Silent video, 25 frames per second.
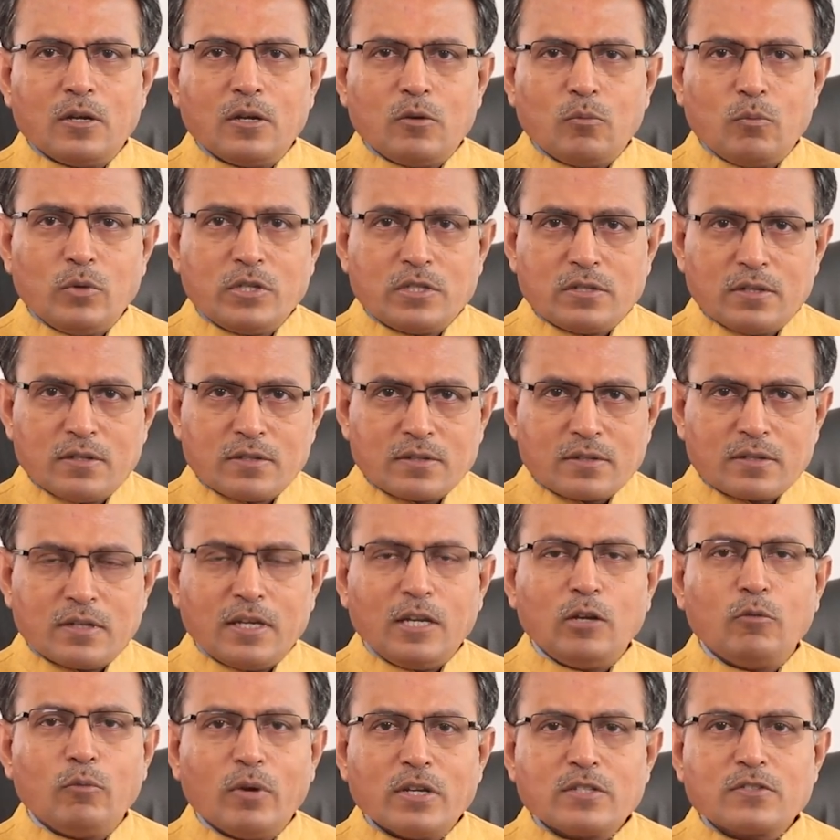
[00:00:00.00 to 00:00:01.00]
which is
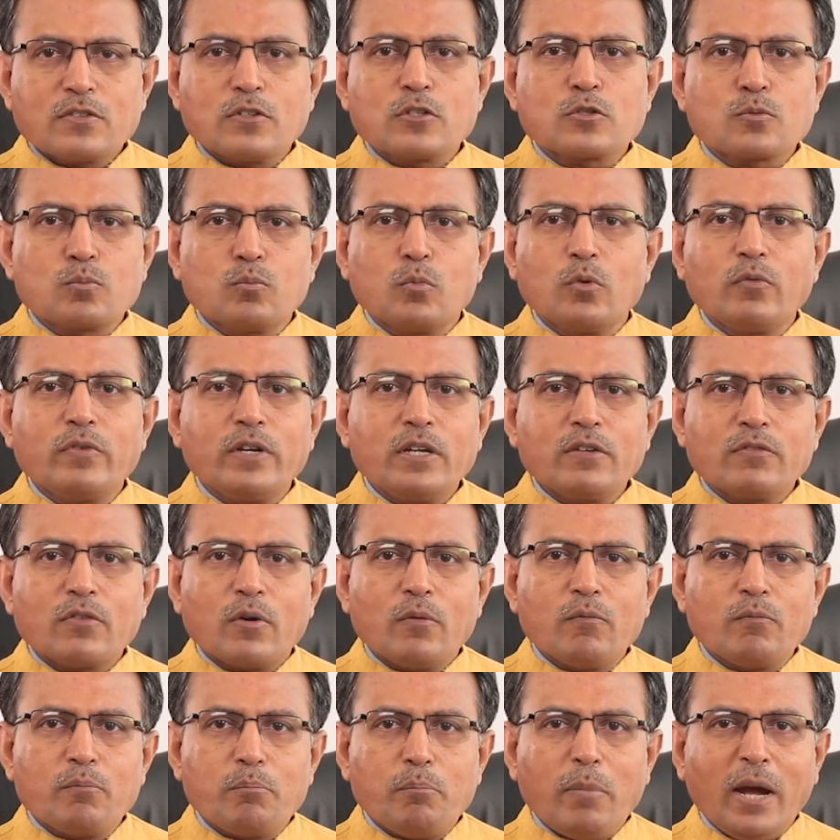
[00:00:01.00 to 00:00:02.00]
investors moving
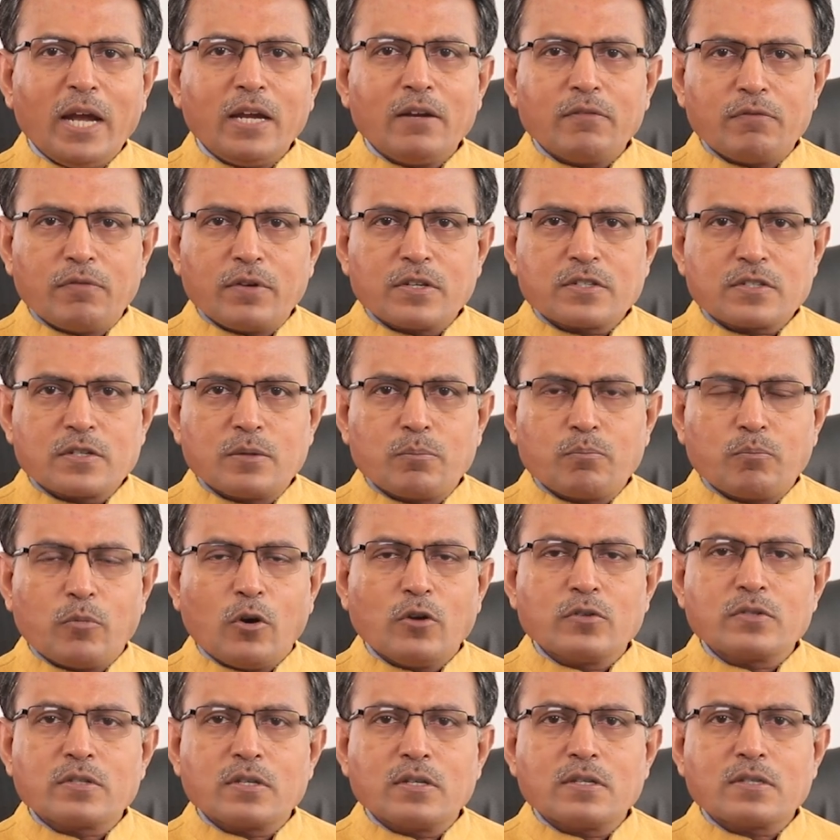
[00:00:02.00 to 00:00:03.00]
from bank fixed
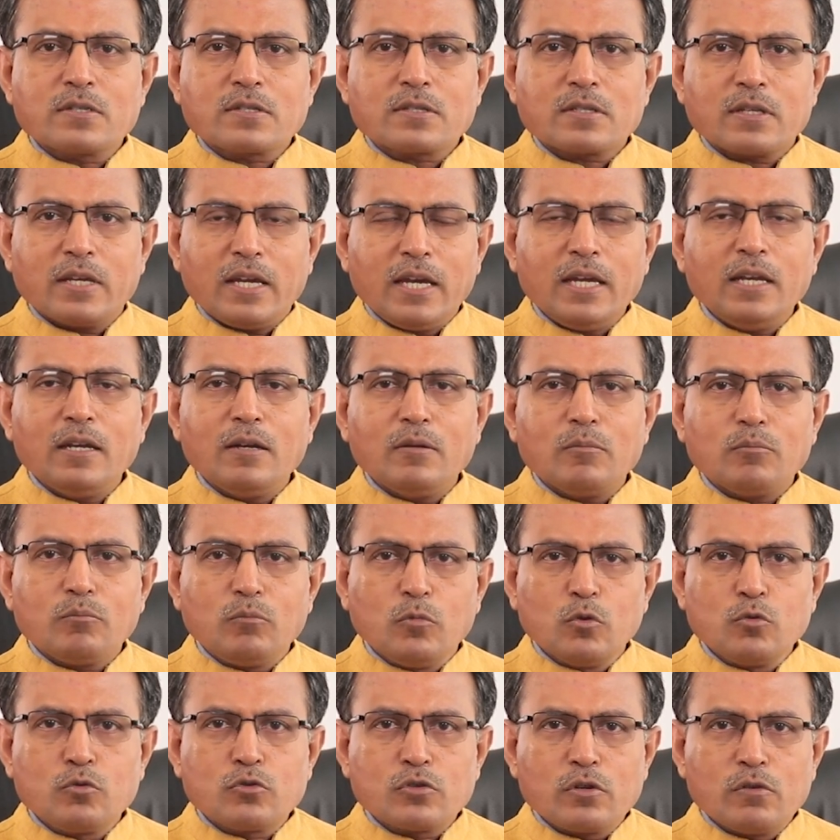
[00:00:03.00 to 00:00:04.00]
deposits in
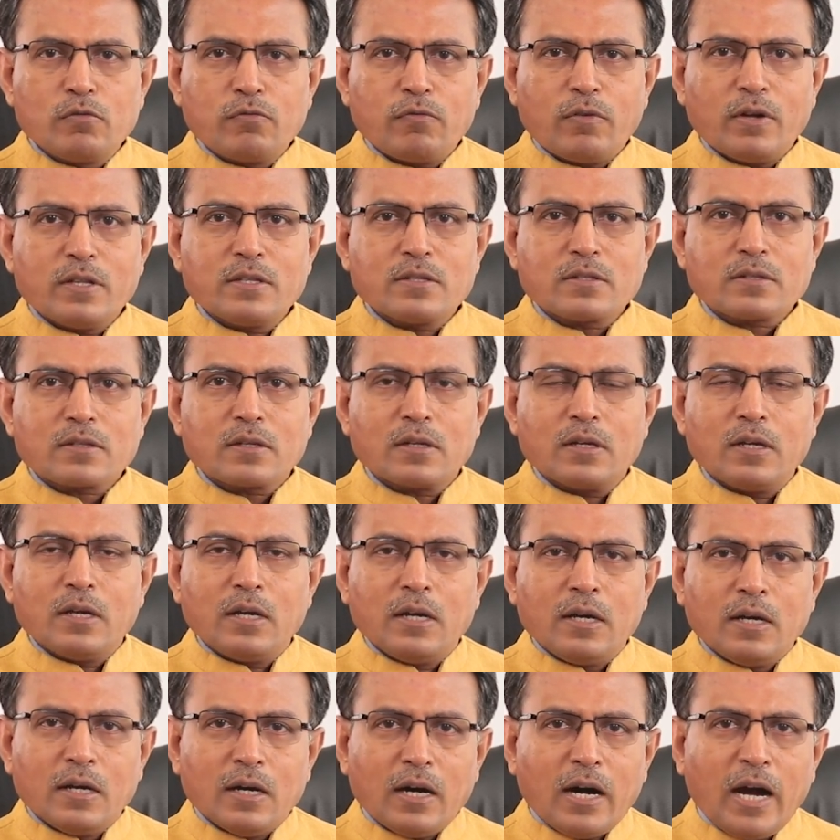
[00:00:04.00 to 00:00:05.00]
mutual funds,
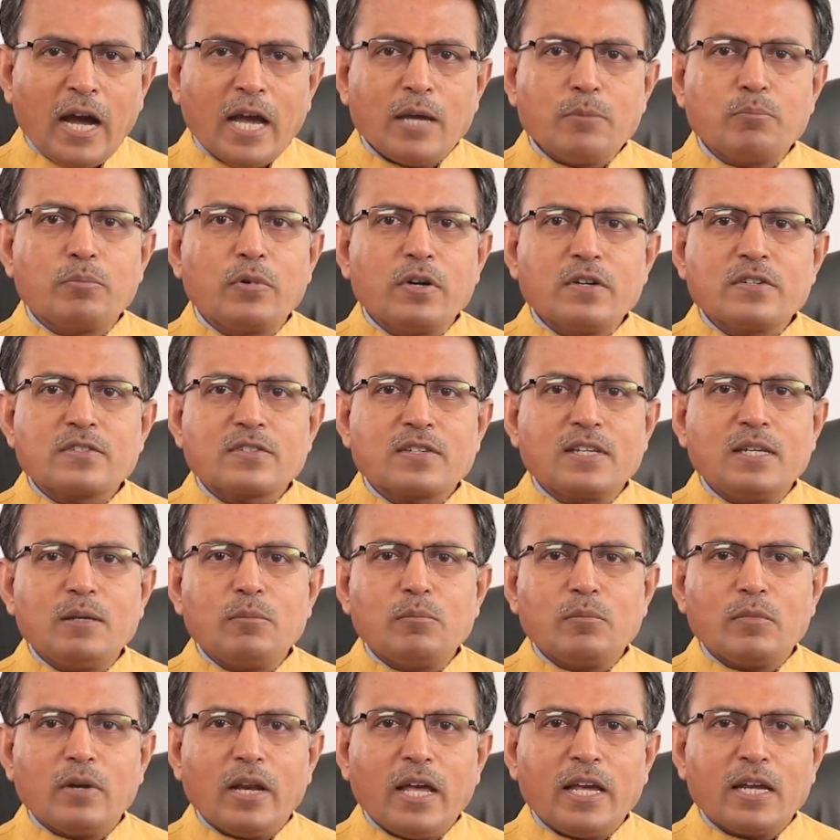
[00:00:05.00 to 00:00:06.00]
a hybrid
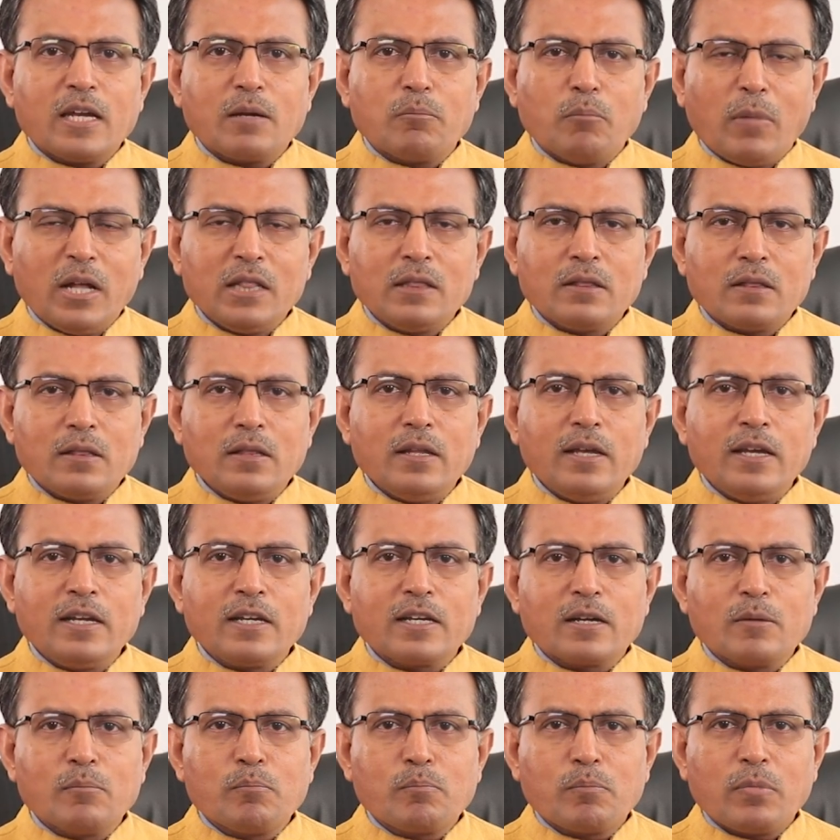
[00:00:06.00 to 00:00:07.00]
scheme like monthly
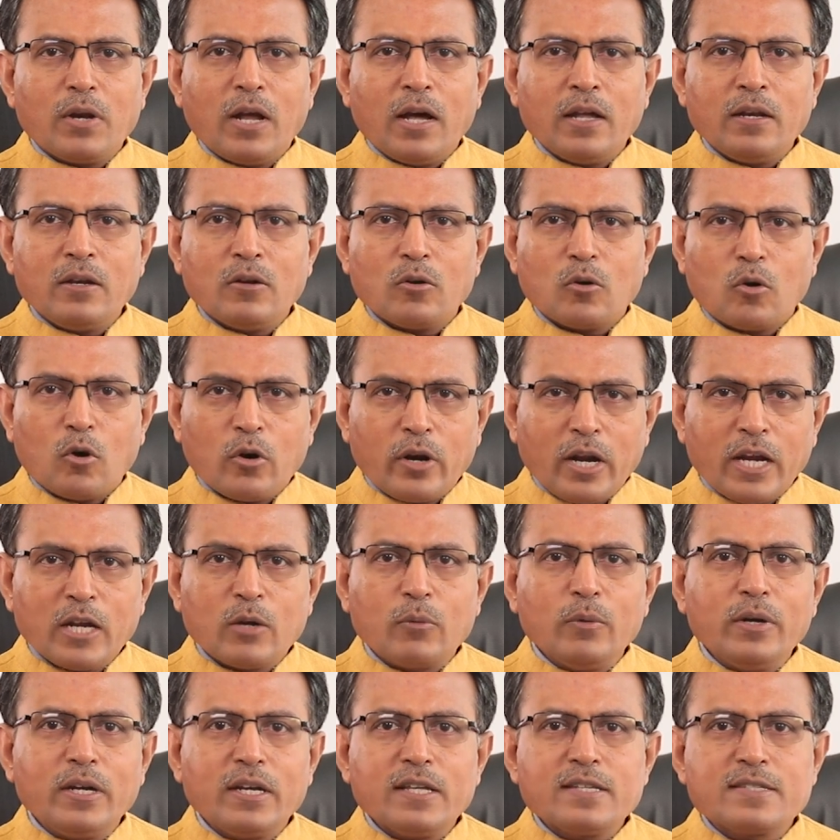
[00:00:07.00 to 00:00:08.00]
income plan or
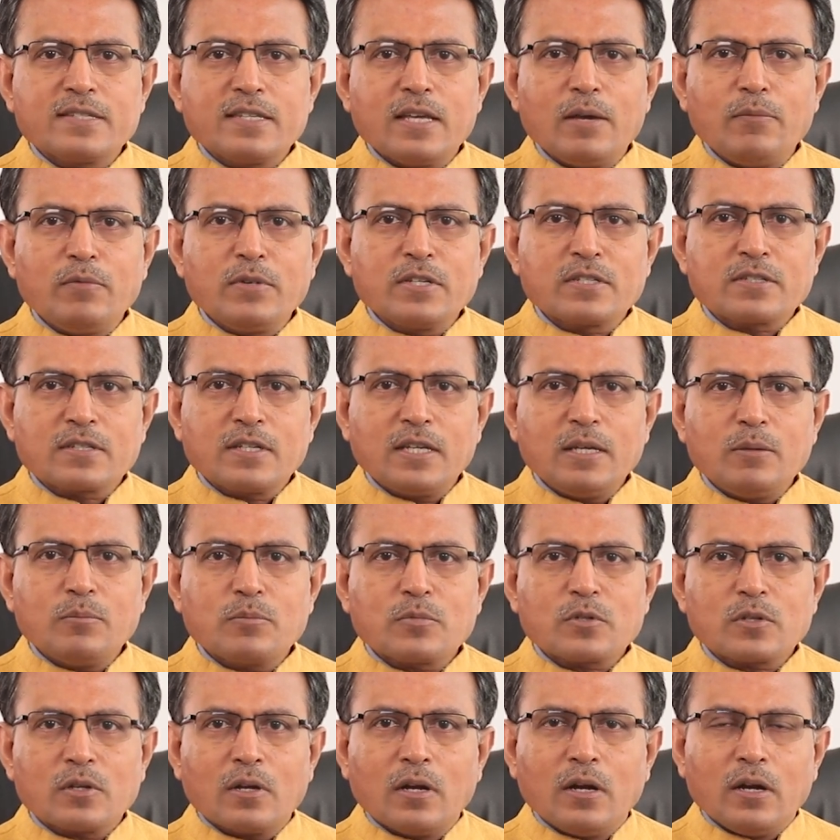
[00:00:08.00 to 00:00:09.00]
equity saving
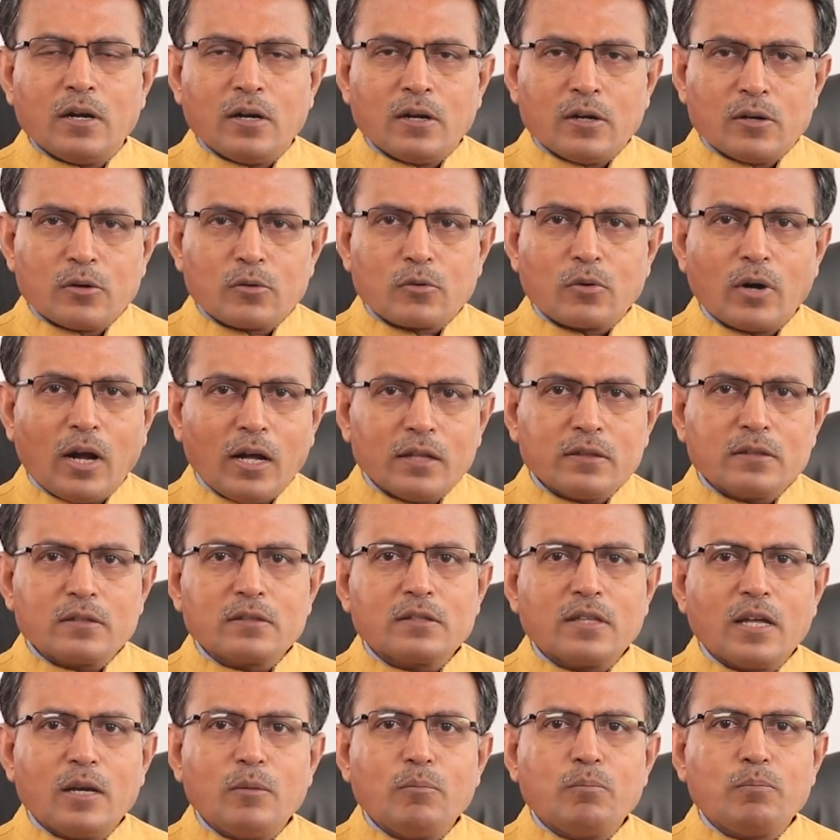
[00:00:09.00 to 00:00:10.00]
schemes rather
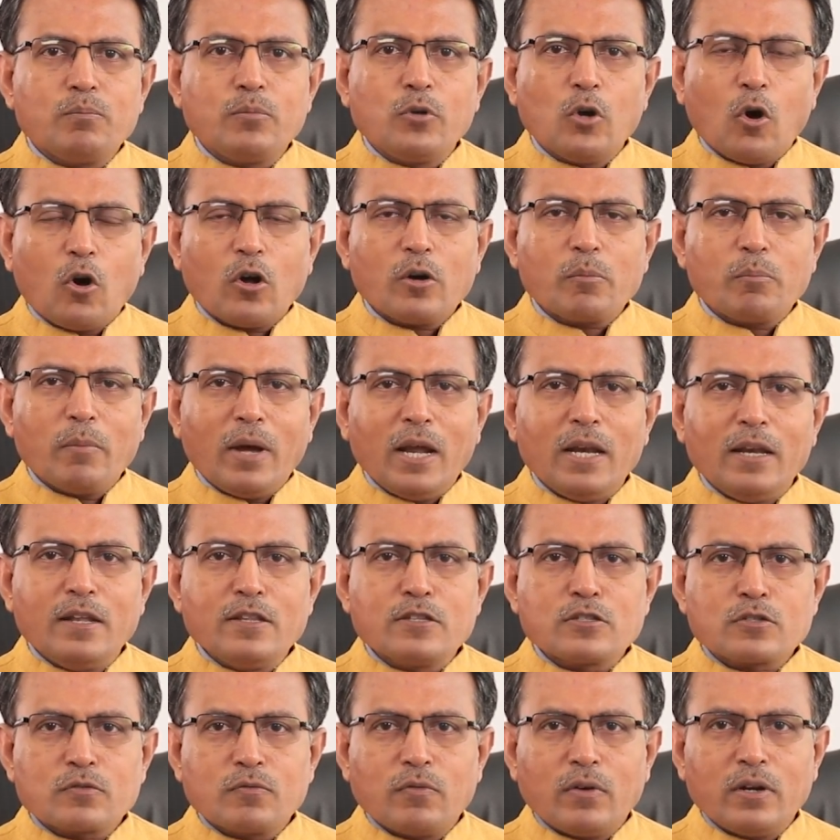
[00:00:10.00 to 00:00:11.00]
than pure
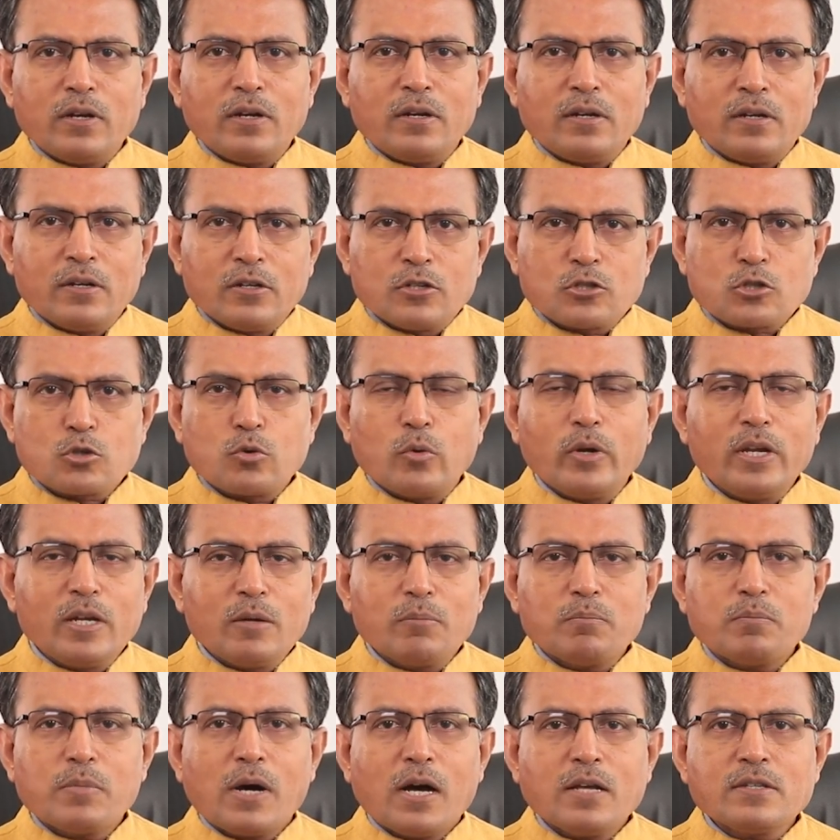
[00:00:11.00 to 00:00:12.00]
balanced fund showing
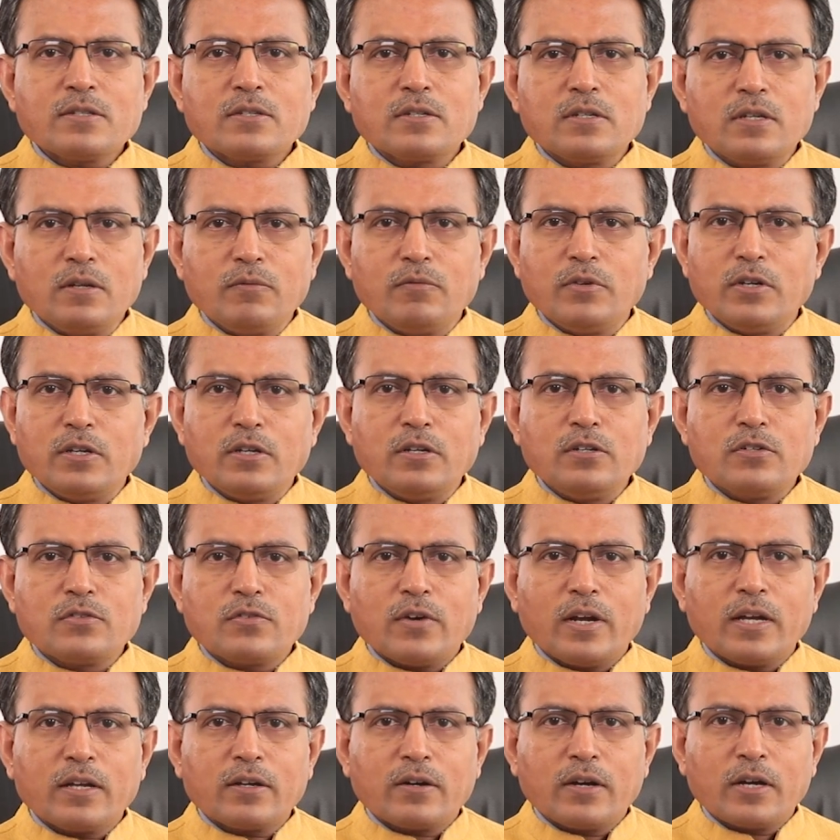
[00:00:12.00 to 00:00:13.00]
past dividend
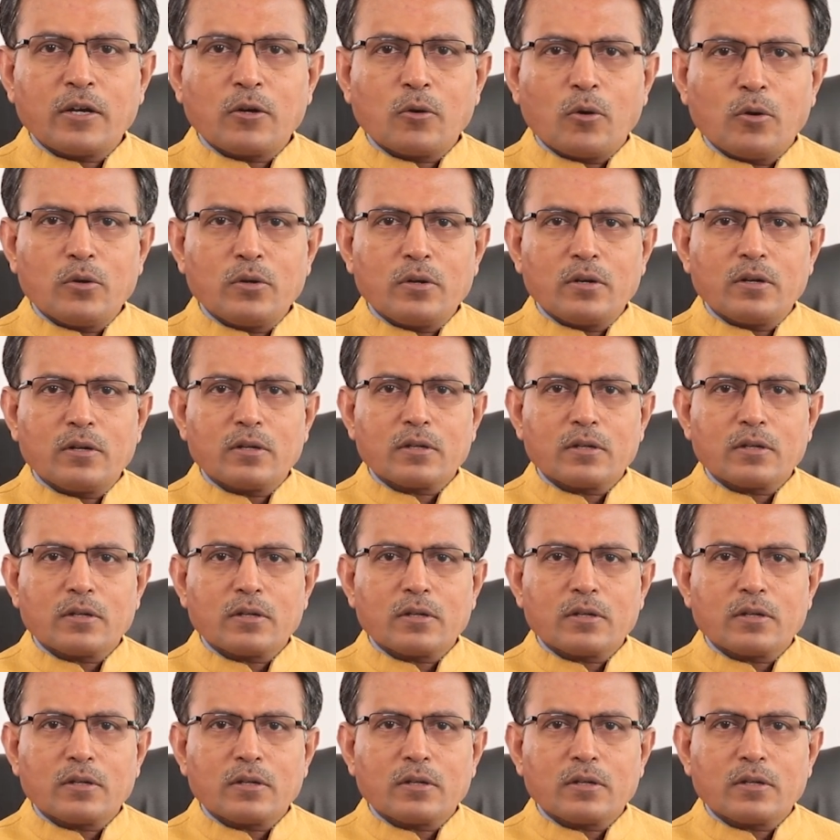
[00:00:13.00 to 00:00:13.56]
track record.